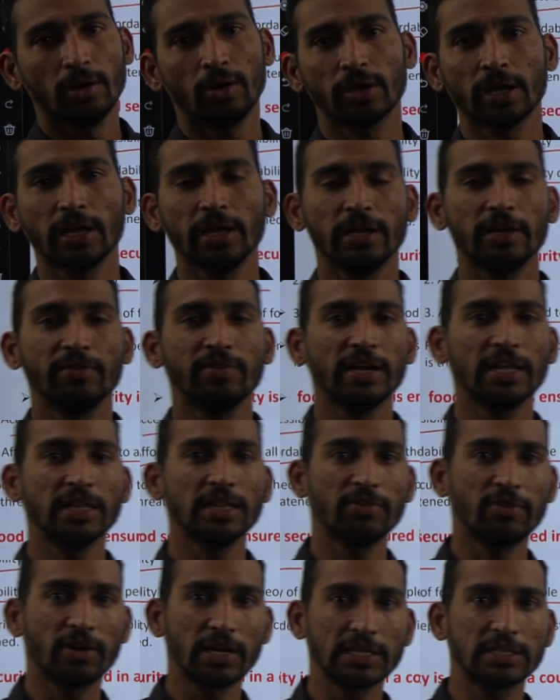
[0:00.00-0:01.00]
okay, even in
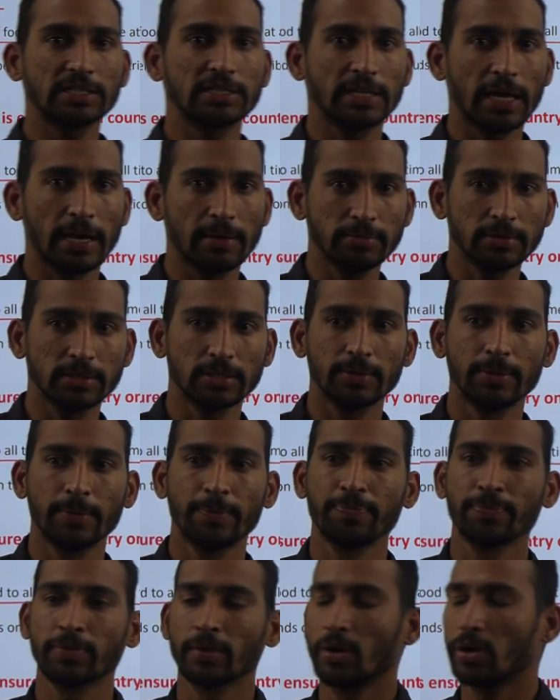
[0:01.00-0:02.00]
the worst times,
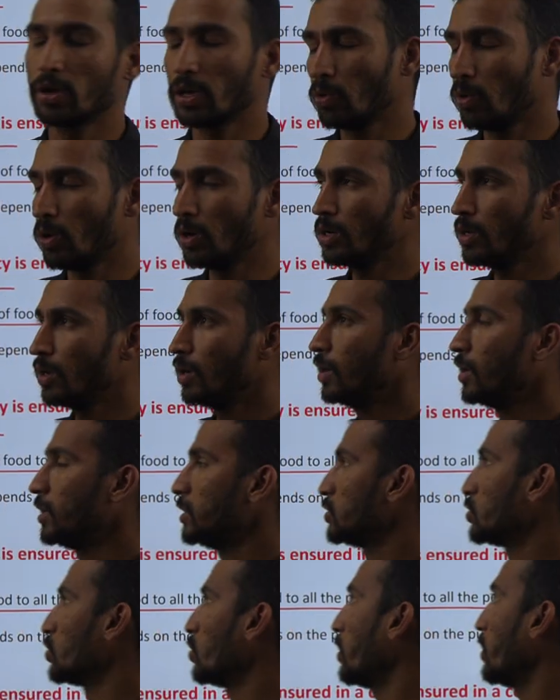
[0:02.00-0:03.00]
okay, what?
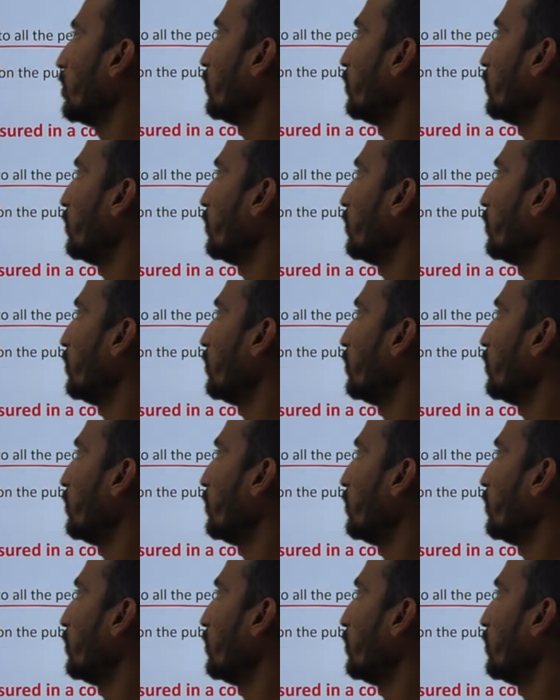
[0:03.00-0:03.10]
So